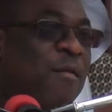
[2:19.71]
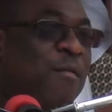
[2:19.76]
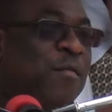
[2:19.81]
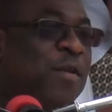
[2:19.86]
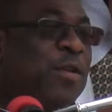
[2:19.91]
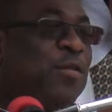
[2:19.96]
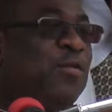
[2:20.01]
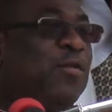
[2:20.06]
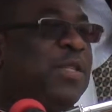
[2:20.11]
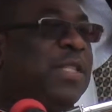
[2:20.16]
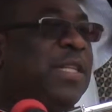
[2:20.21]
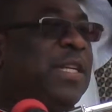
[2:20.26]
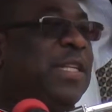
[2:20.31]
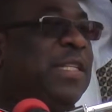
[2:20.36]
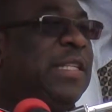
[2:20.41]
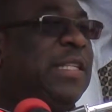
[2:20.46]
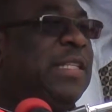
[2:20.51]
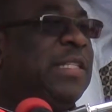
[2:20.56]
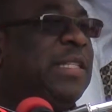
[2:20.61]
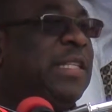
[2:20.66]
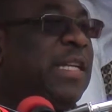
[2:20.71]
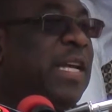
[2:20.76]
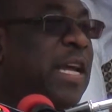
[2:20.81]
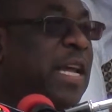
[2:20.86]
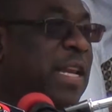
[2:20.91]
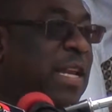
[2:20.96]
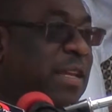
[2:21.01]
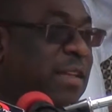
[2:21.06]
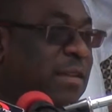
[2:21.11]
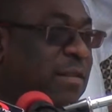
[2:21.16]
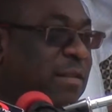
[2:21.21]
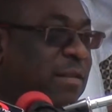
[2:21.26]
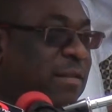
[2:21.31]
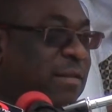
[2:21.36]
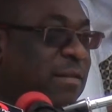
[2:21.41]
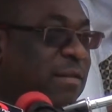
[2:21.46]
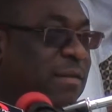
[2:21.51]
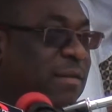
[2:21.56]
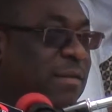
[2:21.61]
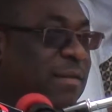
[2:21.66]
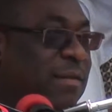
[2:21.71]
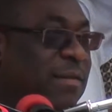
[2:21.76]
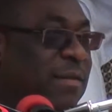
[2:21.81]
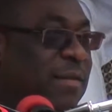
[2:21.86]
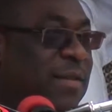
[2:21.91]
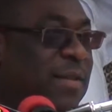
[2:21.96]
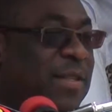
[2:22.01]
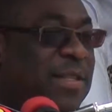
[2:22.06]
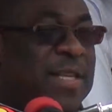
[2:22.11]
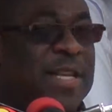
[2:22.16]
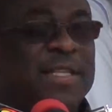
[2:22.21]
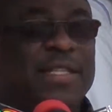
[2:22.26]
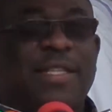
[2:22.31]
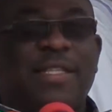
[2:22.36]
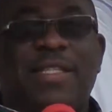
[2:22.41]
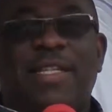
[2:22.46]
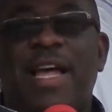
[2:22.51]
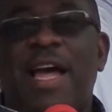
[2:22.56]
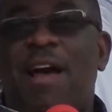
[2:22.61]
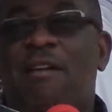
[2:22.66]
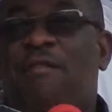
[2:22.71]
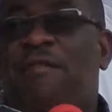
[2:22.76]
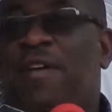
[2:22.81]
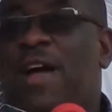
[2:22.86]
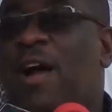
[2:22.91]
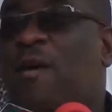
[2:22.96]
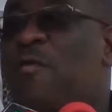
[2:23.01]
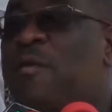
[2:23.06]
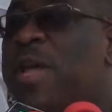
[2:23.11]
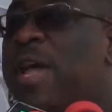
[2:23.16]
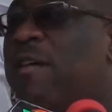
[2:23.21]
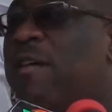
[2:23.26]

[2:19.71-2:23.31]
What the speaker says: radio stations in Ghana. This is how far we